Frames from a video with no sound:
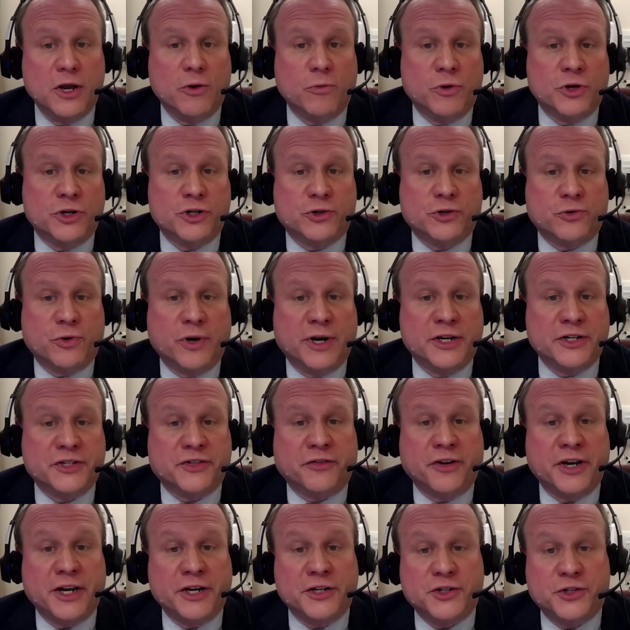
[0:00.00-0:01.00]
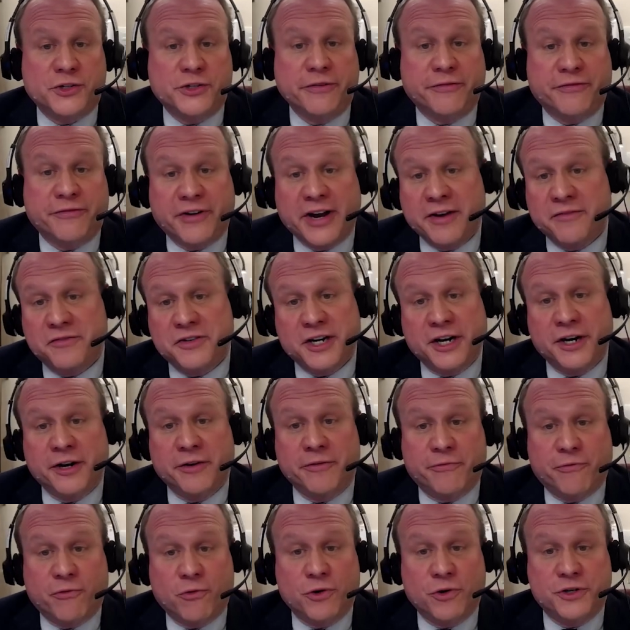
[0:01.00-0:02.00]
which translates to 5, 10,
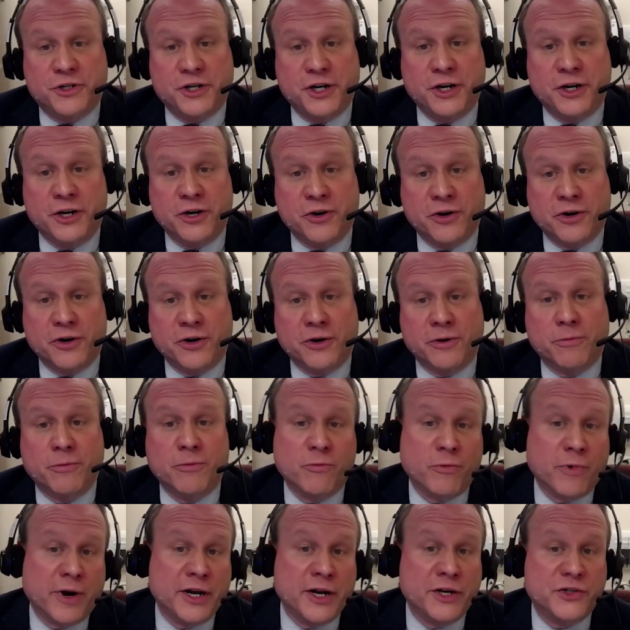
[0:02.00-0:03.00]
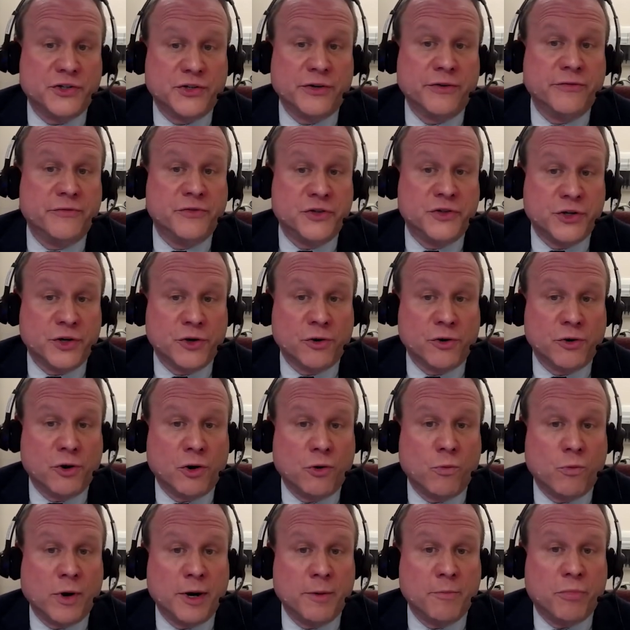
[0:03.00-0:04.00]
and 14-year rates of 0
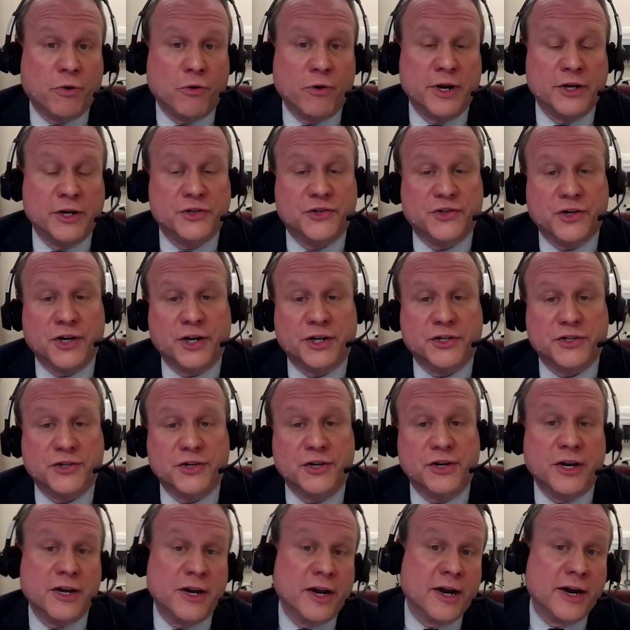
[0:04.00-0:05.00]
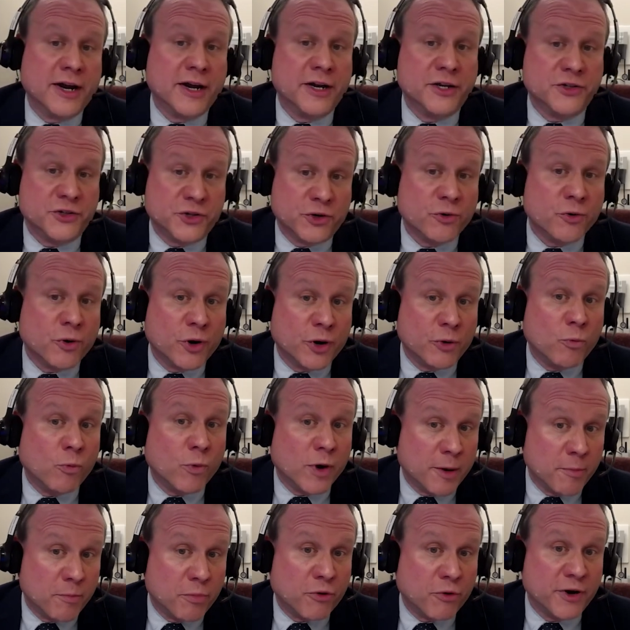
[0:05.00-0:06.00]
and
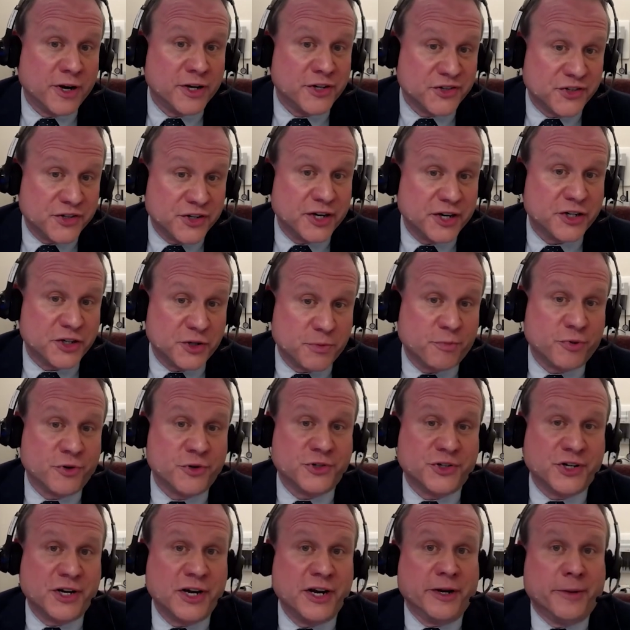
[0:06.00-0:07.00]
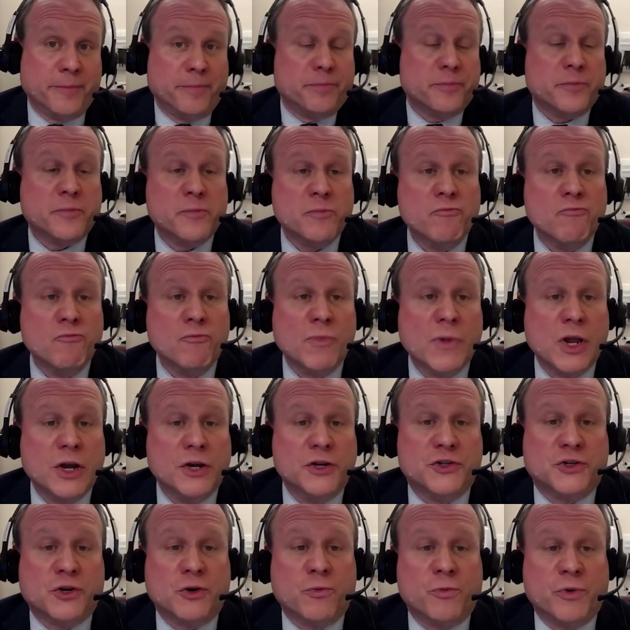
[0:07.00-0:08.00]
1.6%.
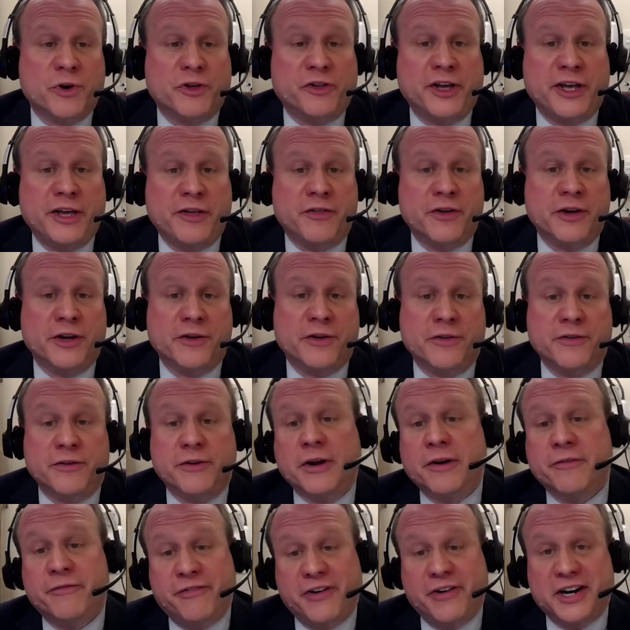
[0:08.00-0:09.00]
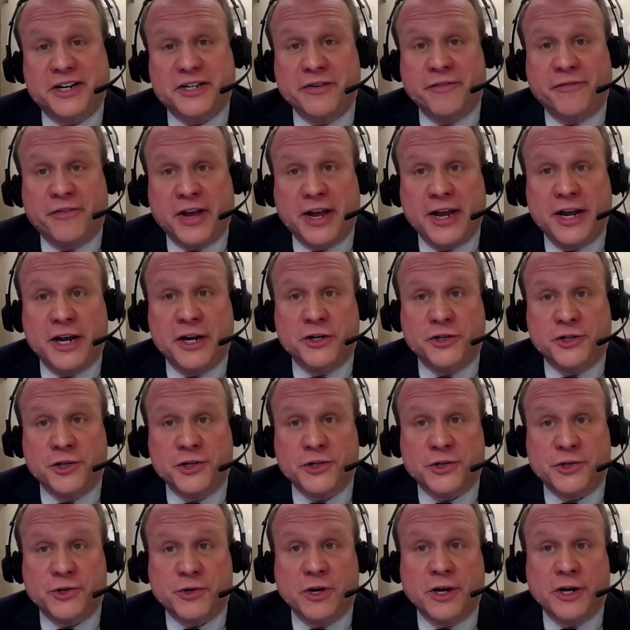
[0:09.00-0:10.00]
So really, the effect of age
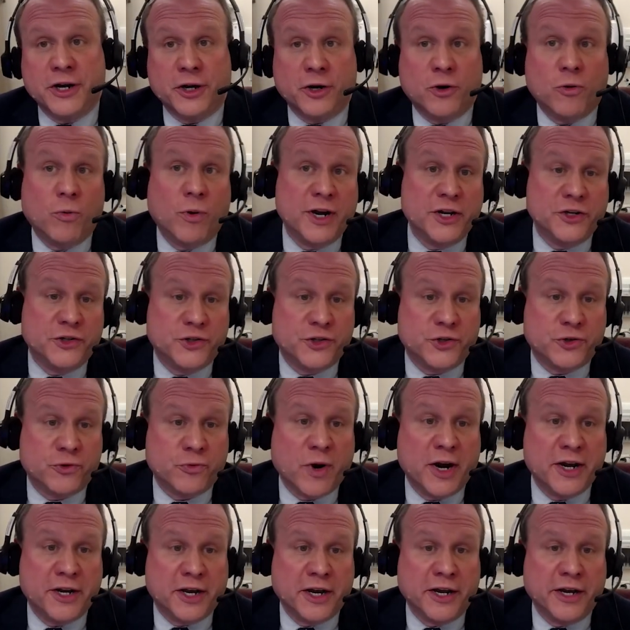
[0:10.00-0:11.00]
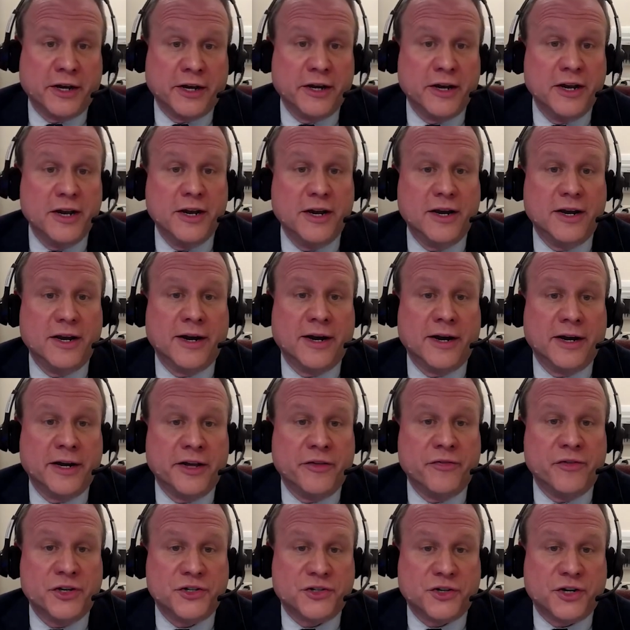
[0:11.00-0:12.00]
is quite striking
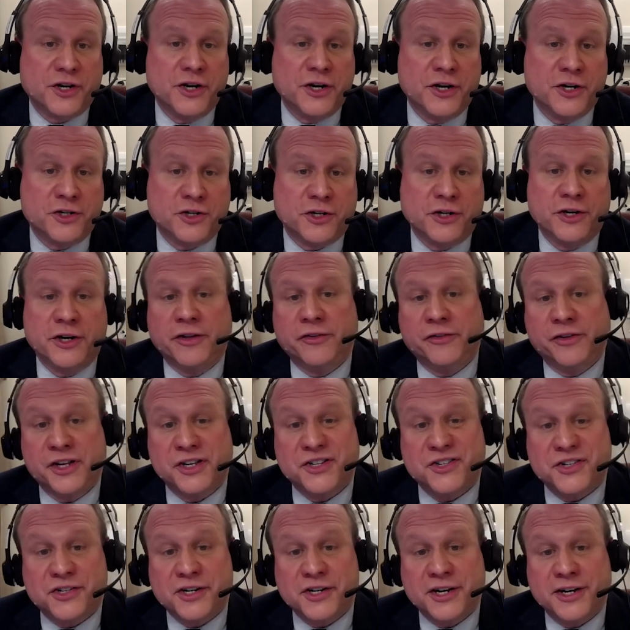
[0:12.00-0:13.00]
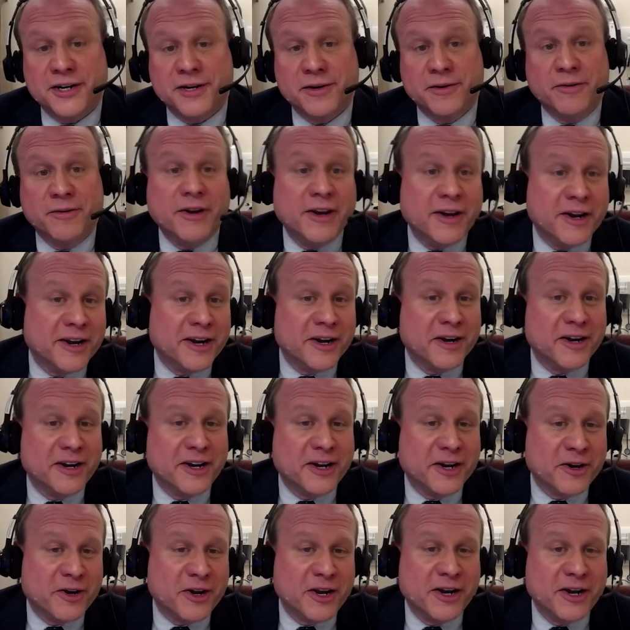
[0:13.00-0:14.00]
in this condition, at least
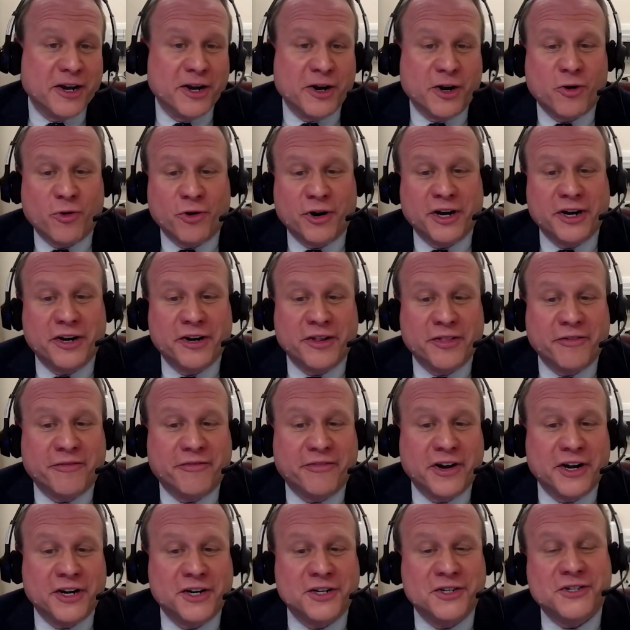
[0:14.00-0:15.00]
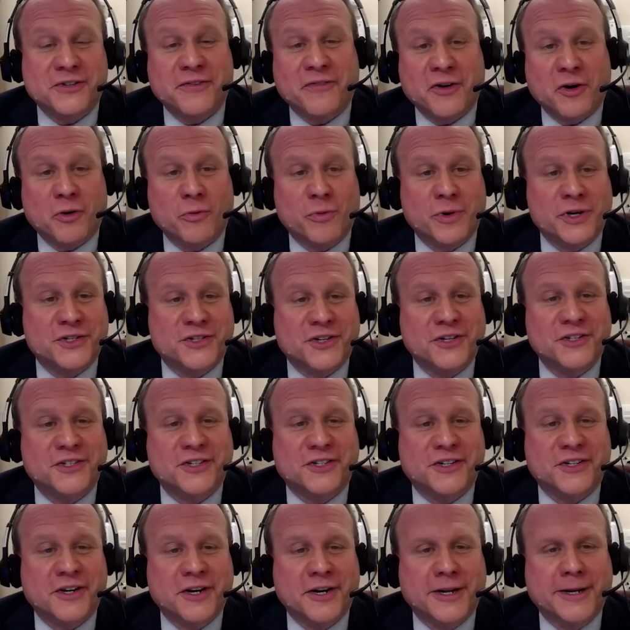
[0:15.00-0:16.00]
according to the findings of our recent
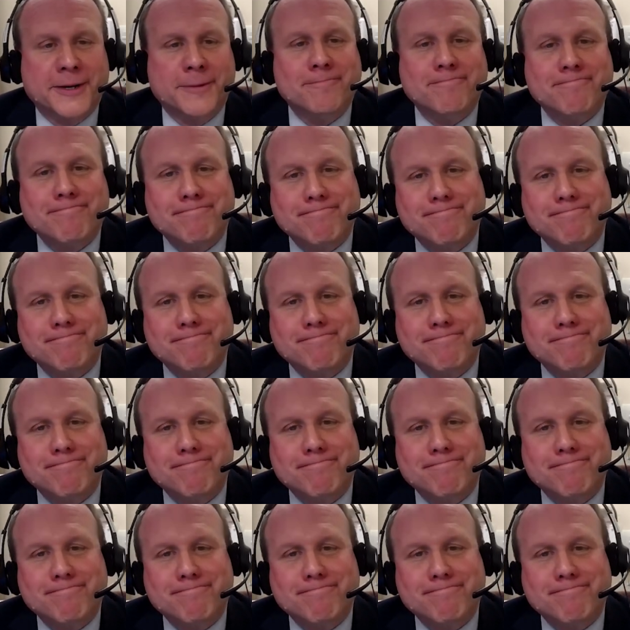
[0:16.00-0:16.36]
study.